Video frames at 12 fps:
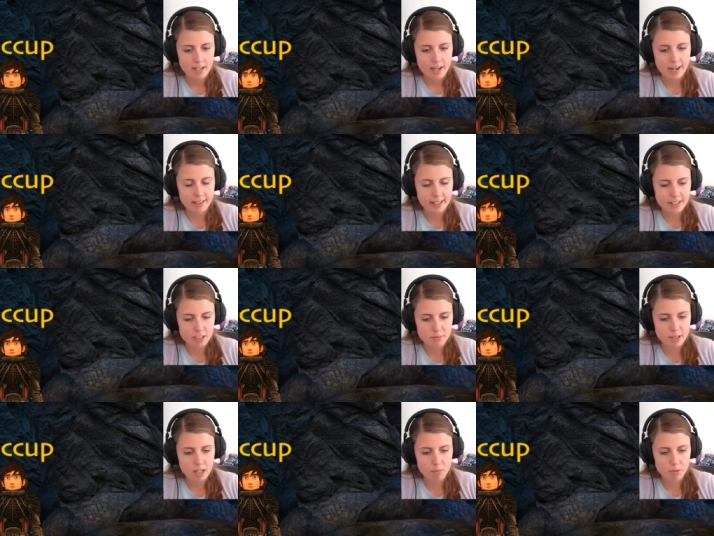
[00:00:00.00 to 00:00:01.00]
I'd like to
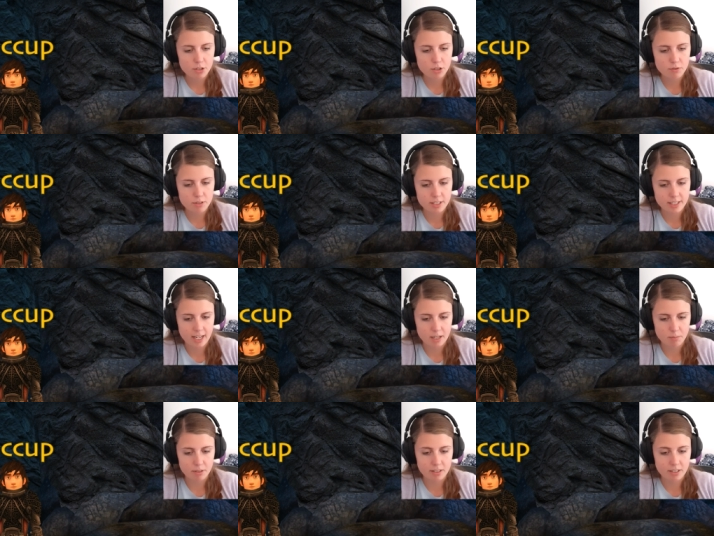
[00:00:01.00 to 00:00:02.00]
meet up with Toothless again,
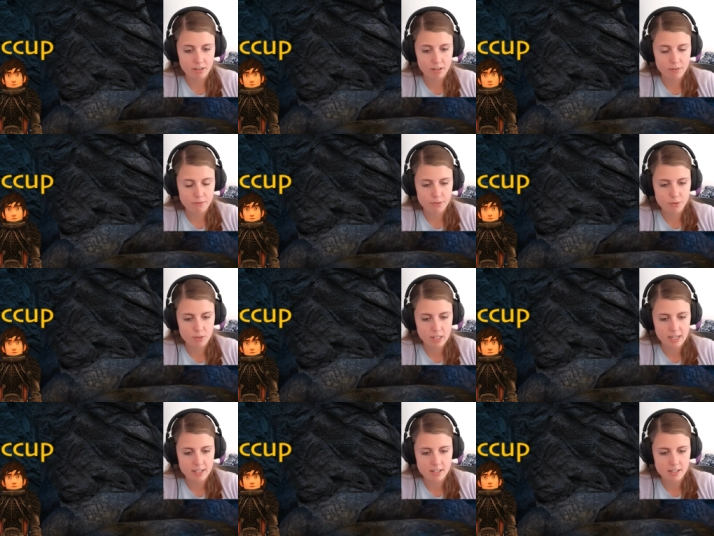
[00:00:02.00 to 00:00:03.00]
but there are a few
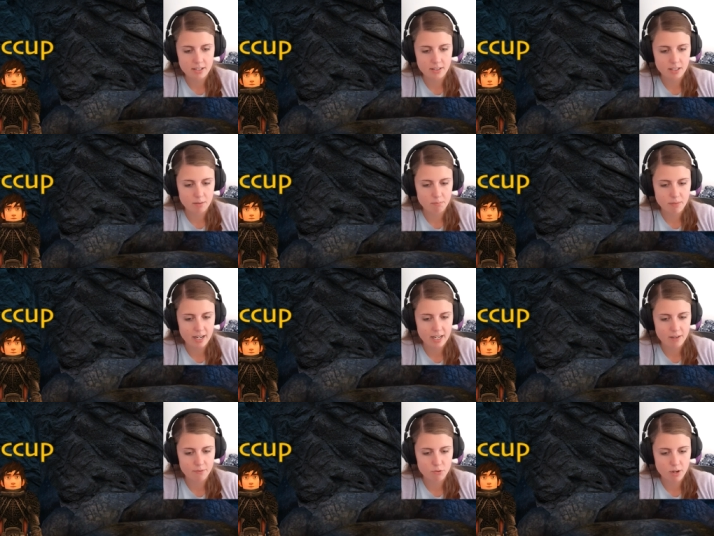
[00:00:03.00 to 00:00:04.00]
cages here that might
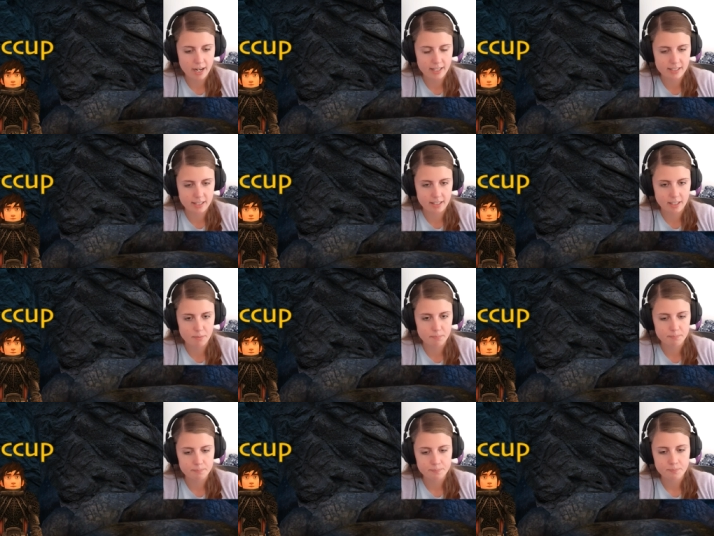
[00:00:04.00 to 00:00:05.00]
have dragons in them.
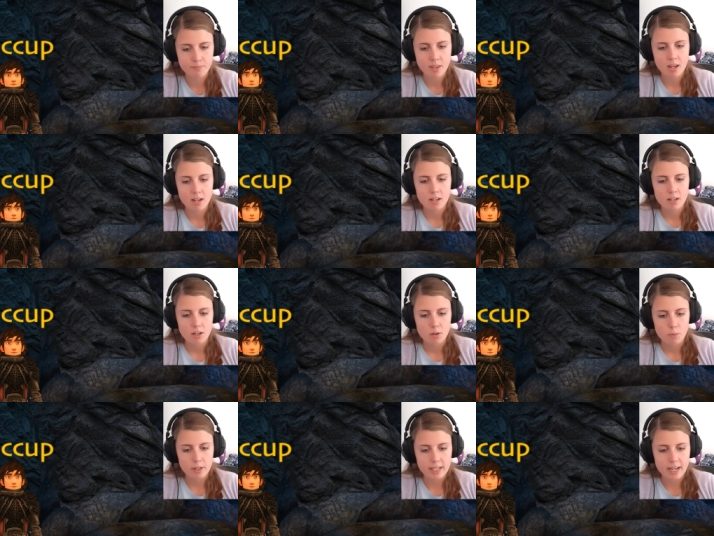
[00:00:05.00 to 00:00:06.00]

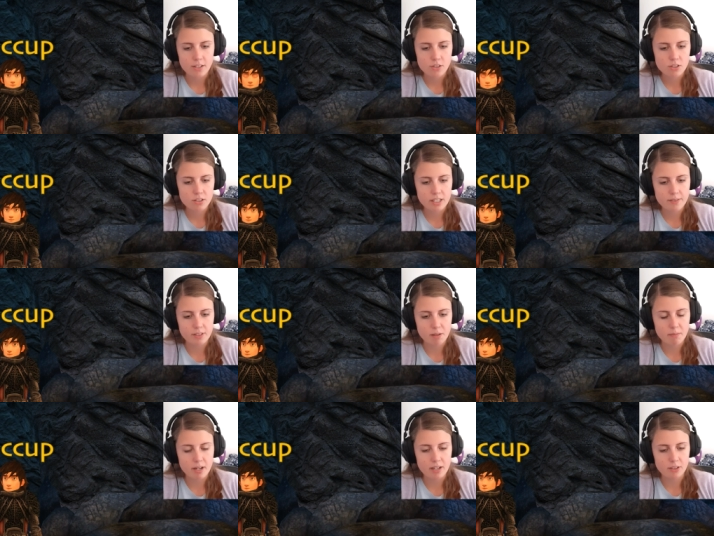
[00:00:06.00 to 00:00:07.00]
We can't just leave
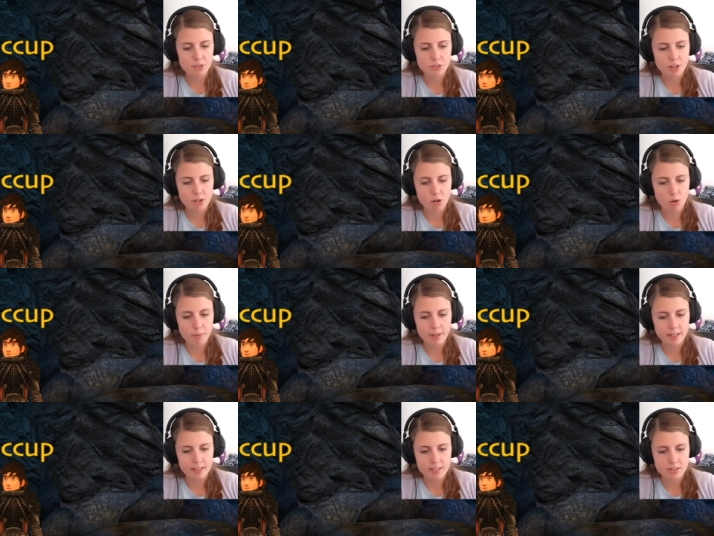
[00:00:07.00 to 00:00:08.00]
them. I'll start
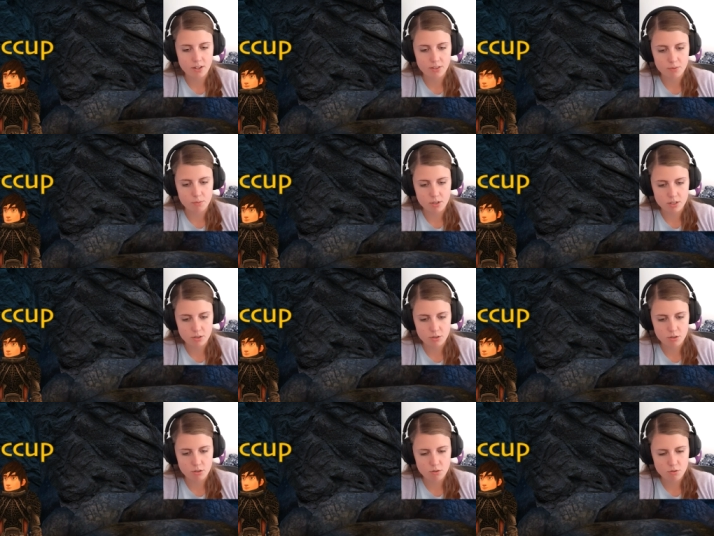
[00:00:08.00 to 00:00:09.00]
opening this other one. Do
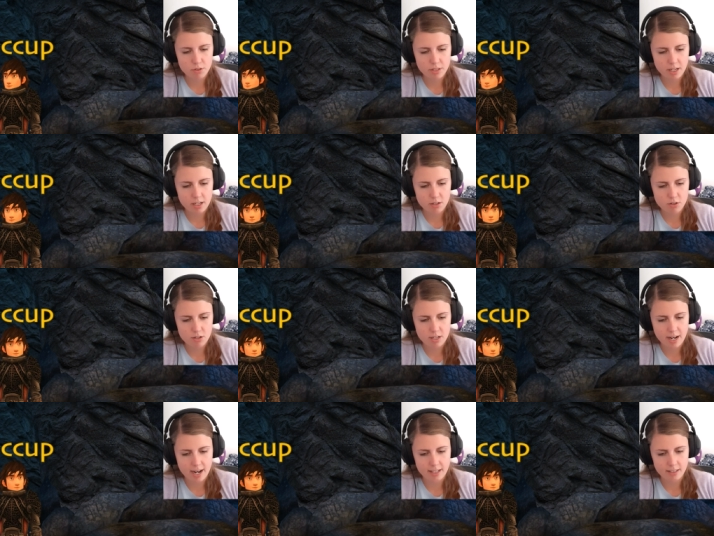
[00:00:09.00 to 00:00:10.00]
you think you could
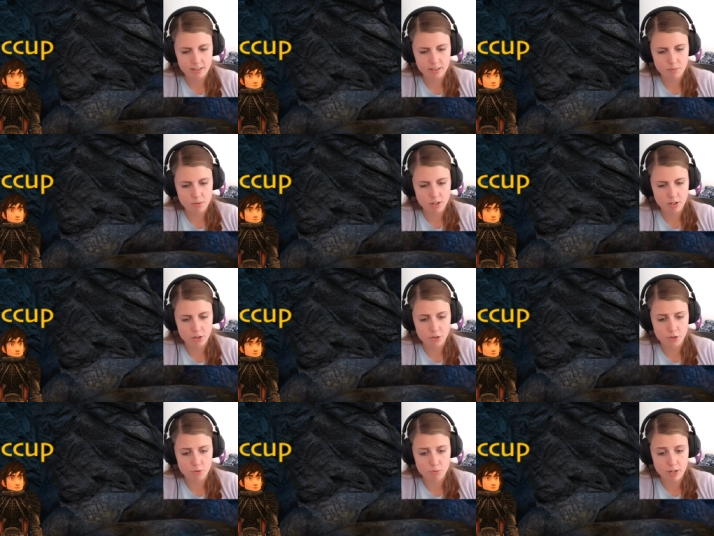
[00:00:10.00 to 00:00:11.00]
handle the one on
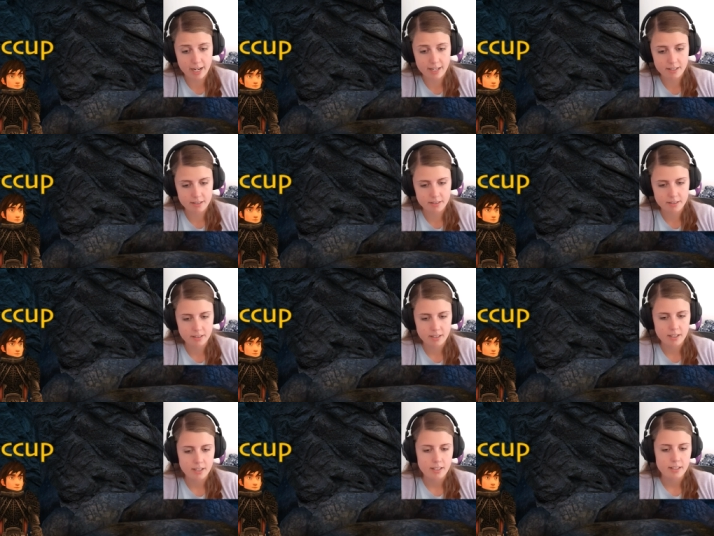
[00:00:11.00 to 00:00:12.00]
your right?
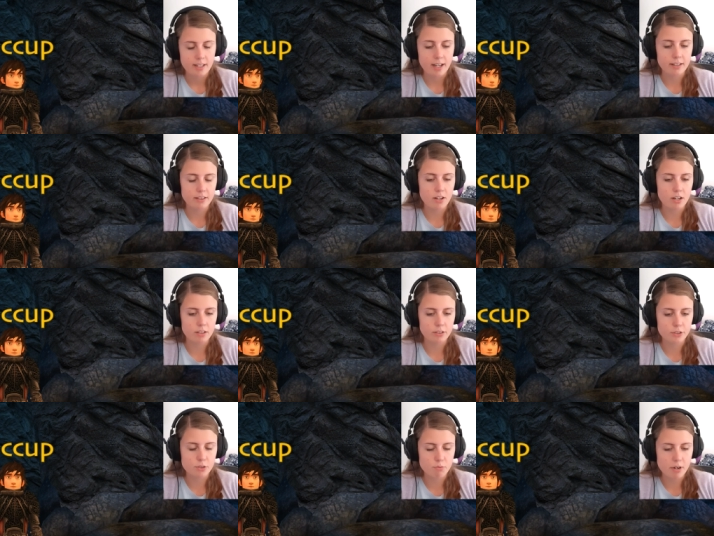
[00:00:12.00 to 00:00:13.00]
That lock
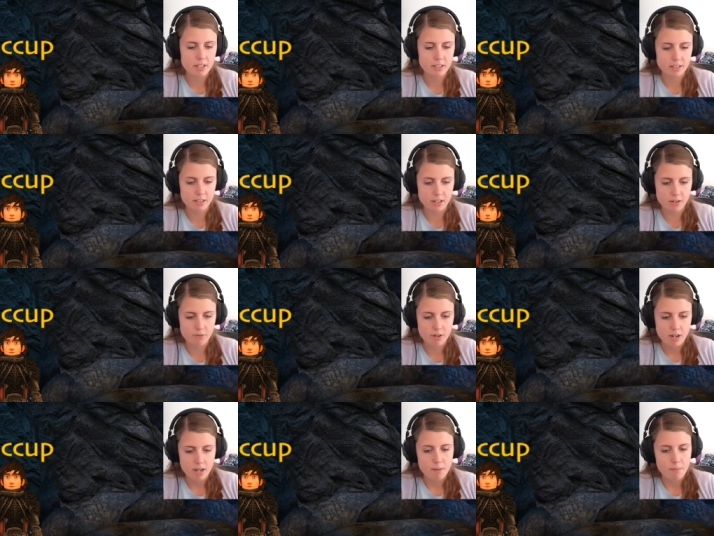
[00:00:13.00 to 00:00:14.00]
looks rusted though.
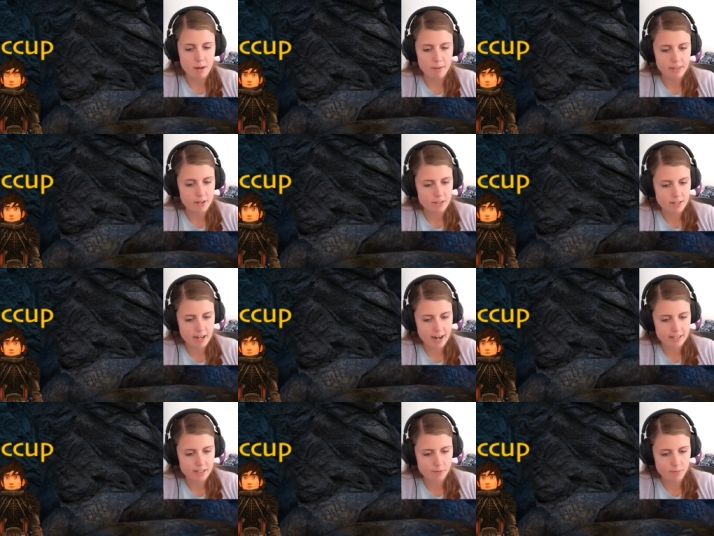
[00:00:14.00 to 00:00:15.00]
Maybe there's an
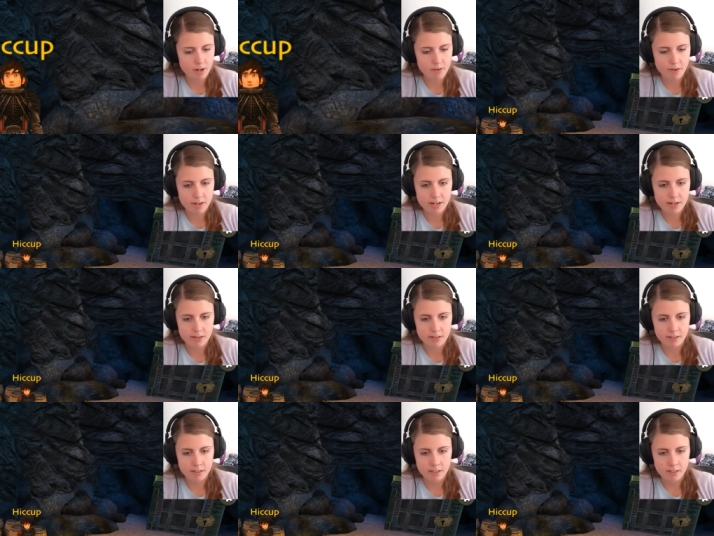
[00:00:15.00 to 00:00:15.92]
axe somewhere around here.